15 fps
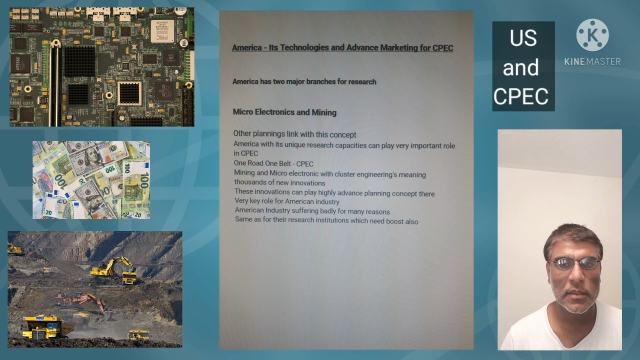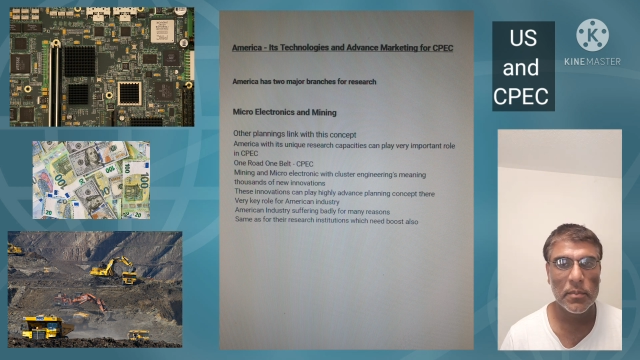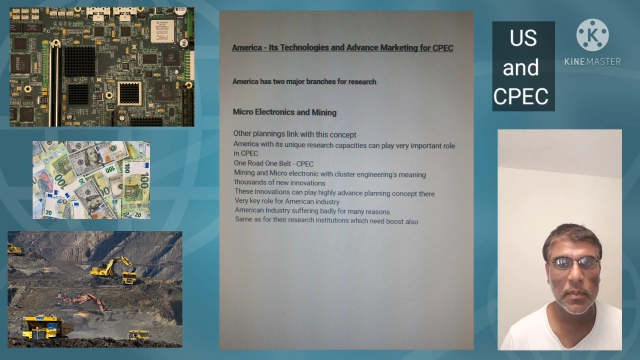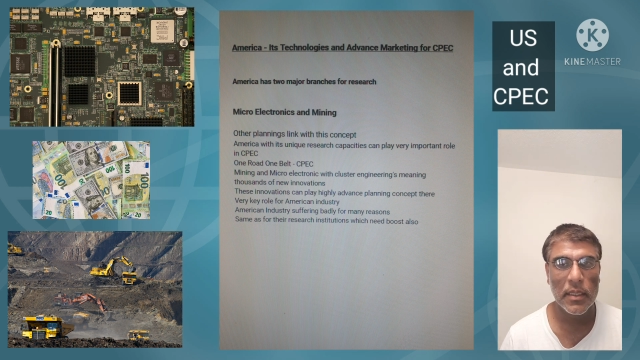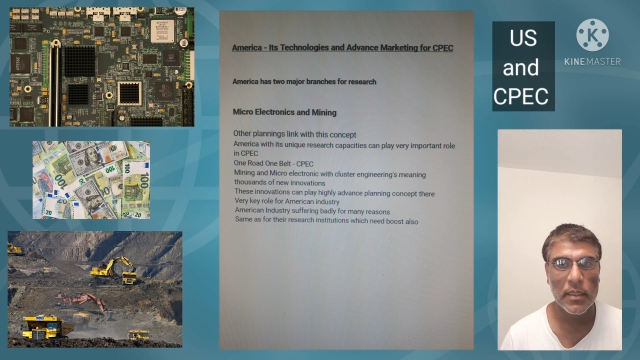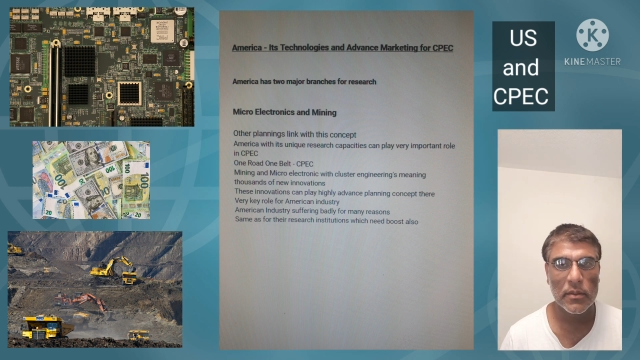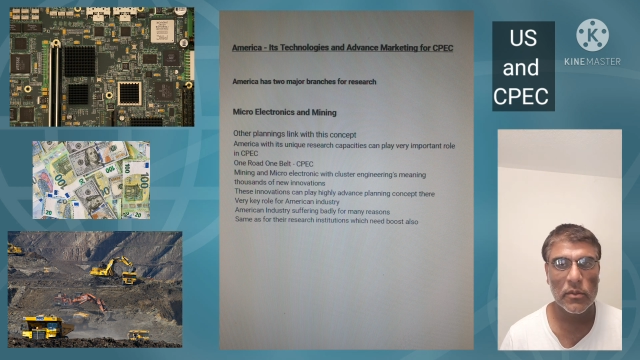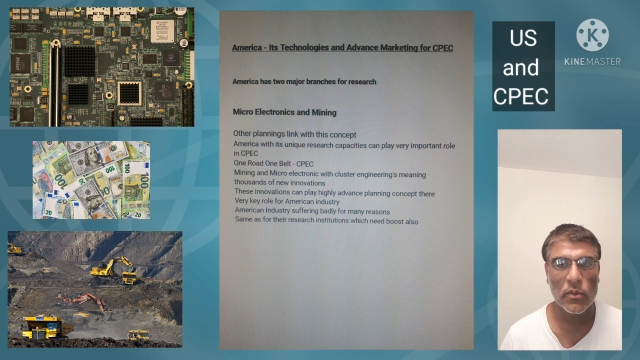
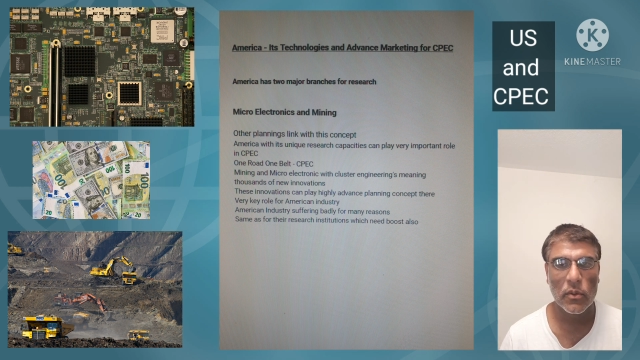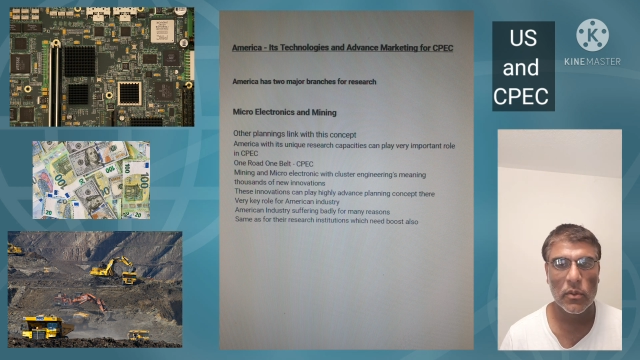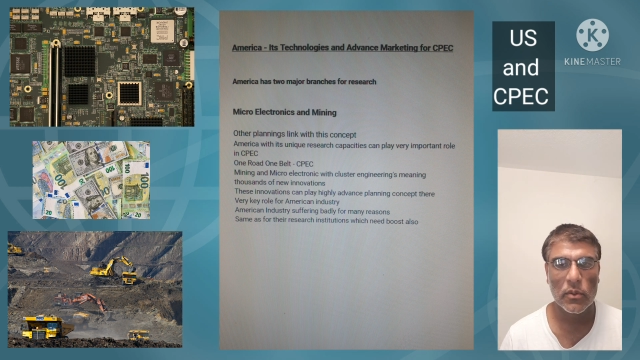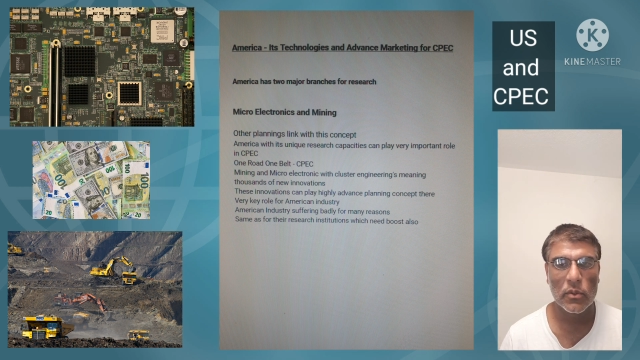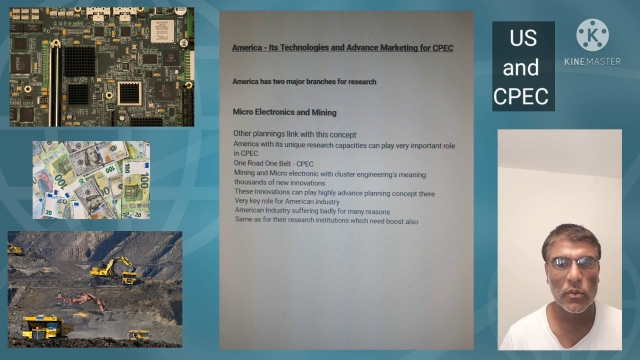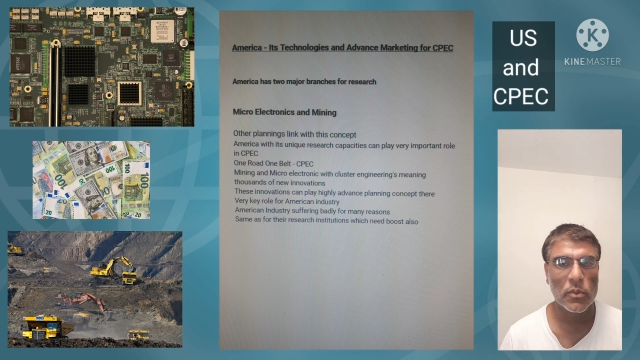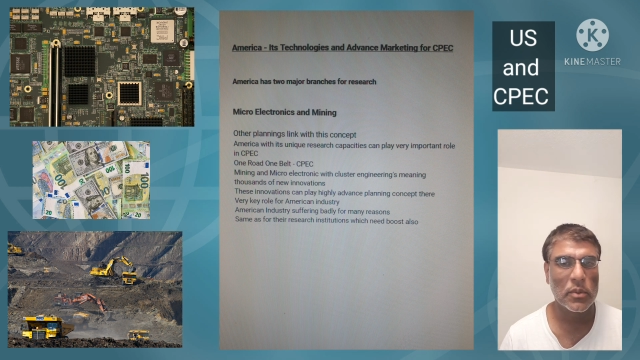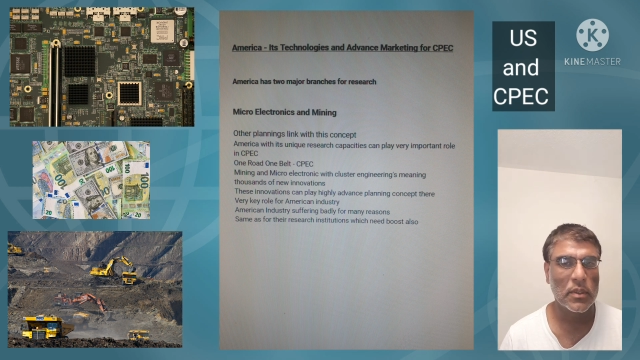based on
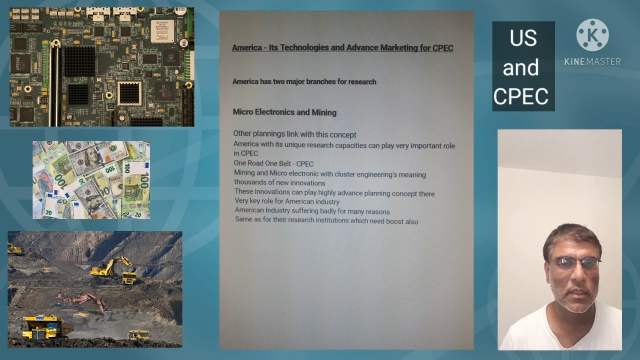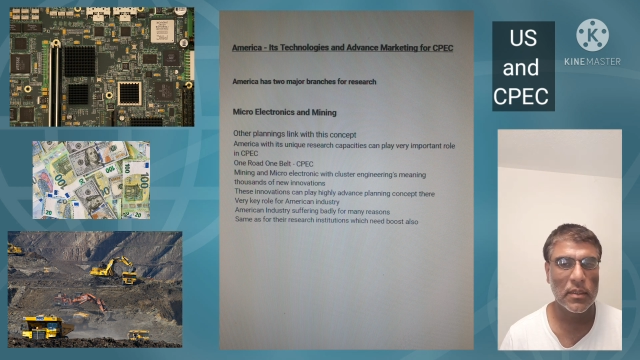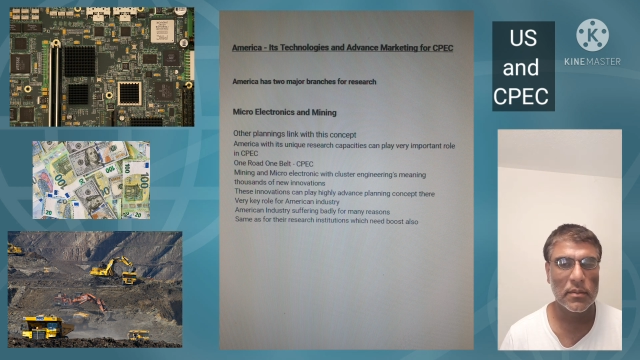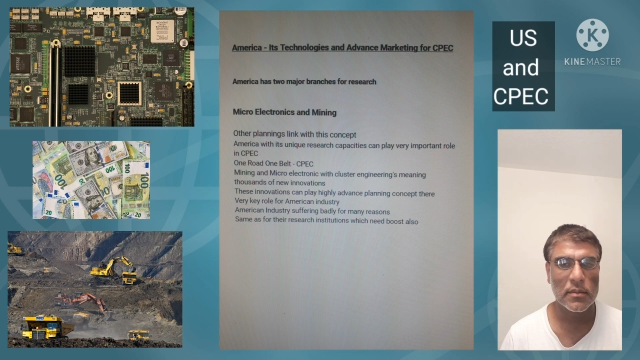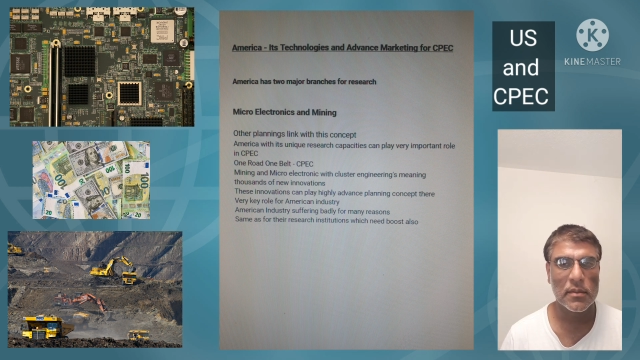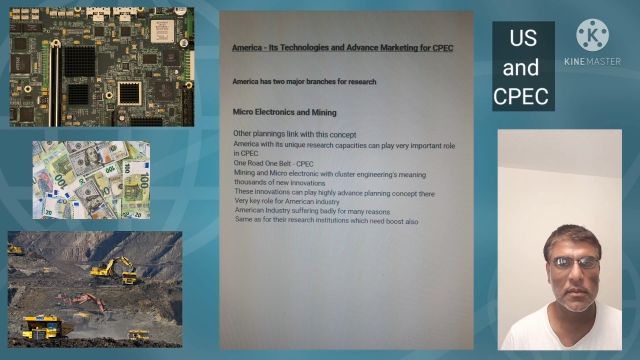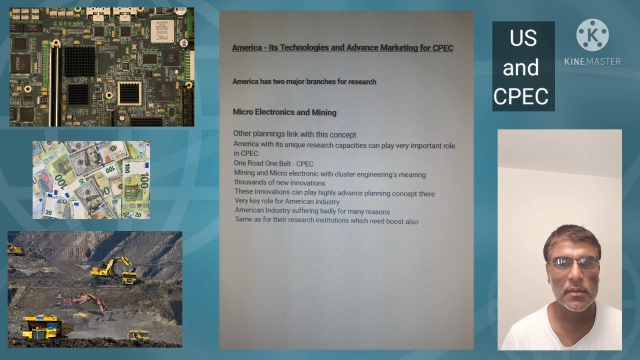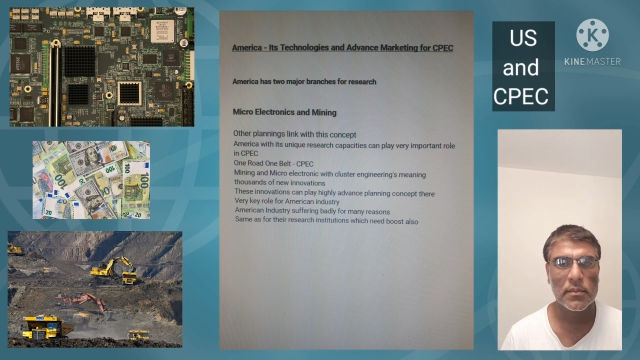two
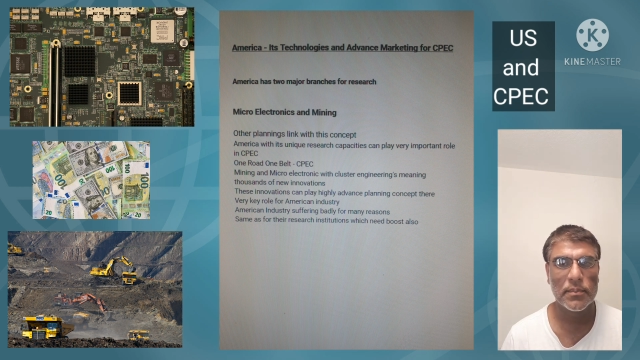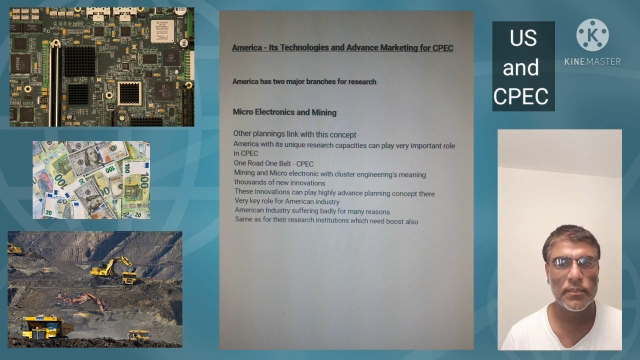things.